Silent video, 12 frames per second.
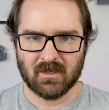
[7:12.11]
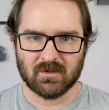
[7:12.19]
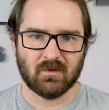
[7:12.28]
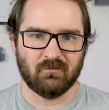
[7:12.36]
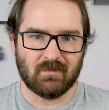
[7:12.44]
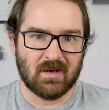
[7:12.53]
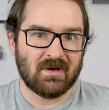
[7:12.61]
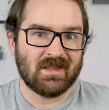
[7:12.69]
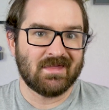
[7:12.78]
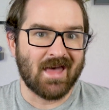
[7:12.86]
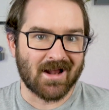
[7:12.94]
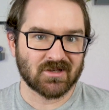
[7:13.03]
So maybe
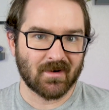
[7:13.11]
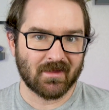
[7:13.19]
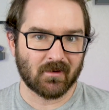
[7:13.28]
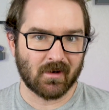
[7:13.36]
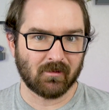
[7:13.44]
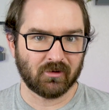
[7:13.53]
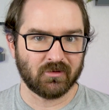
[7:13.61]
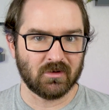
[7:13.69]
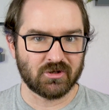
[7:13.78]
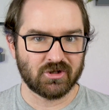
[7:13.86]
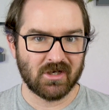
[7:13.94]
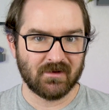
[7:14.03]
that's why they were able to
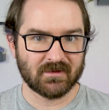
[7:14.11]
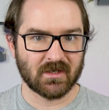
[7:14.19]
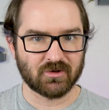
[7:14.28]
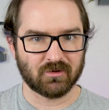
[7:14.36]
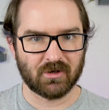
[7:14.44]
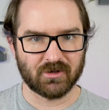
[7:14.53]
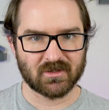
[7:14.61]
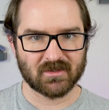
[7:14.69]
achieve such large